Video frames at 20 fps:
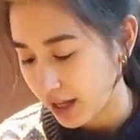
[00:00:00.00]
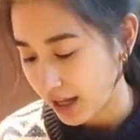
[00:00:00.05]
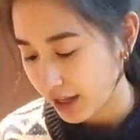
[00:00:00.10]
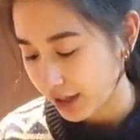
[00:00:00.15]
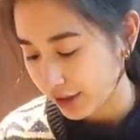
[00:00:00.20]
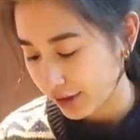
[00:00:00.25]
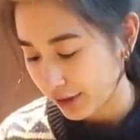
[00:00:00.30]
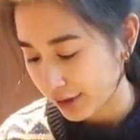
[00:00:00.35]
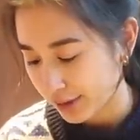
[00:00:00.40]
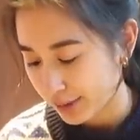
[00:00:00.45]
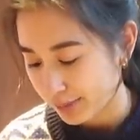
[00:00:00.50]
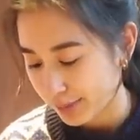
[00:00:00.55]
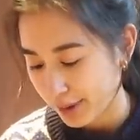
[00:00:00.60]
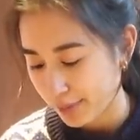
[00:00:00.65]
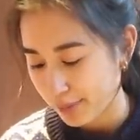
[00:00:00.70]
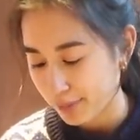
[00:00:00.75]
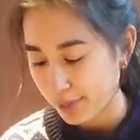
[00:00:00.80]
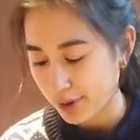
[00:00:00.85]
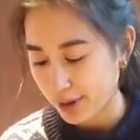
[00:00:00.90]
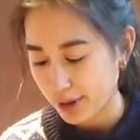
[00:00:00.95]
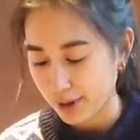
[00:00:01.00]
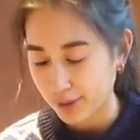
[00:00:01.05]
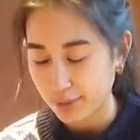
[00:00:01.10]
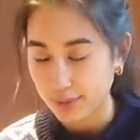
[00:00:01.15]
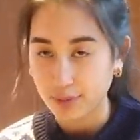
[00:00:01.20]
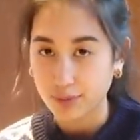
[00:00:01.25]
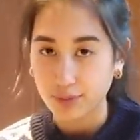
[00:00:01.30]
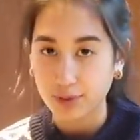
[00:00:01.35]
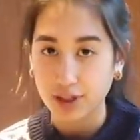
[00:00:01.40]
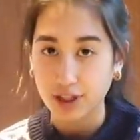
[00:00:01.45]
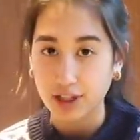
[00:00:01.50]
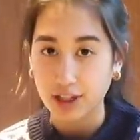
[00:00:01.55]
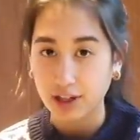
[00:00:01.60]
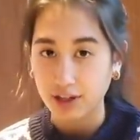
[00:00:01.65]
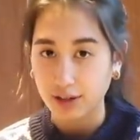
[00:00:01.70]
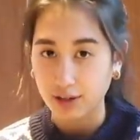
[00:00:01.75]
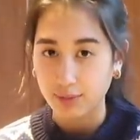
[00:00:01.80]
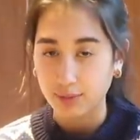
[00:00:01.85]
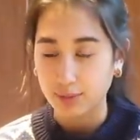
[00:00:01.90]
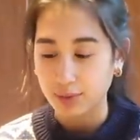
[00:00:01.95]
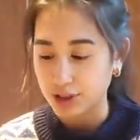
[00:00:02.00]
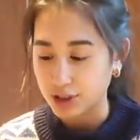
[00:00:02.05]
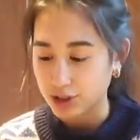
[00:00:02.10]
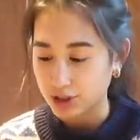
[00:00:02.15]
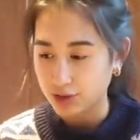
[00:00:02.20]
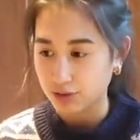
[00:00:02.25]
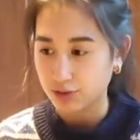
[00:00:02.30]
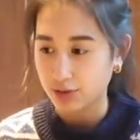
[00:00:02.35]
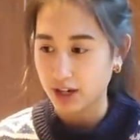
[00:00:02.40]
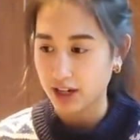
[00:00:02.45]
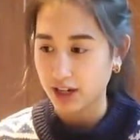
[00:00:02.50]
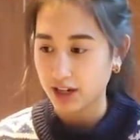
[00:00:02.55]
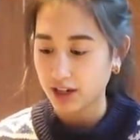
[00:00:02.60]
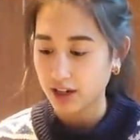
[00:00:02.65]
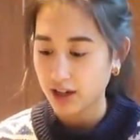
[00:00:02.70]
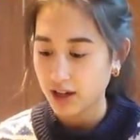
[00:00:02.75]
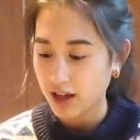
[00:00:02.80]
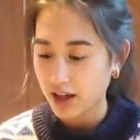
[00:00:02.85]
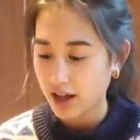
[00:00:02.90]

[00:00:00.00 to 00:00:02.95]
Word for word: I got my mom the Kira Misha ring